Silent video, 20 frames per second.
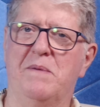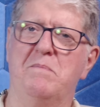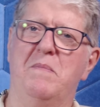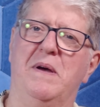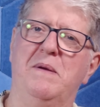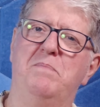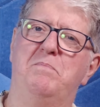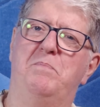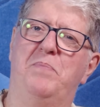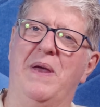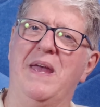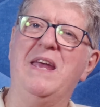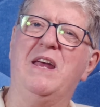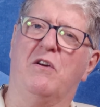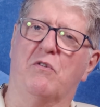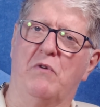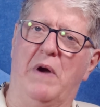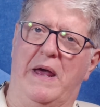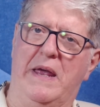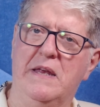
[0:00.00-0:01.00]
my
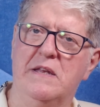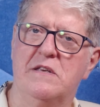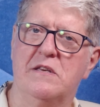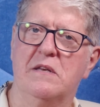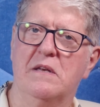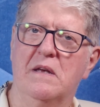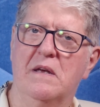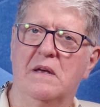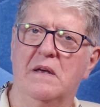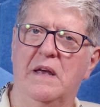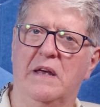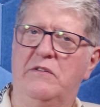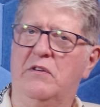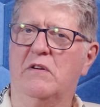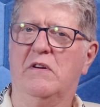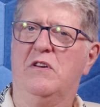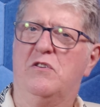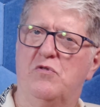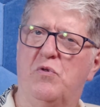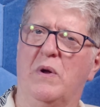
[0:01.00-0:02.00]
peak rate is
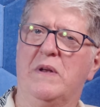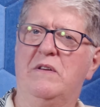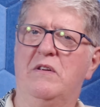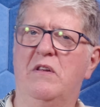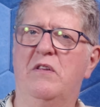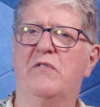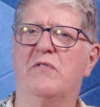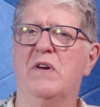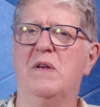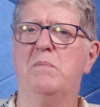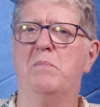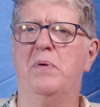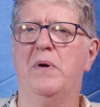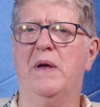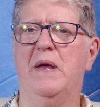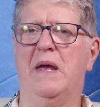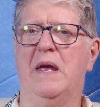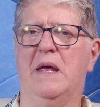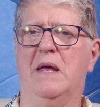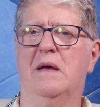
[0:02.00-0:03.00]
only twenty-three
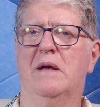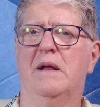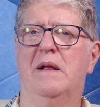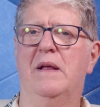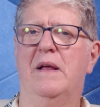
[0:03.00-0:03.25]
p.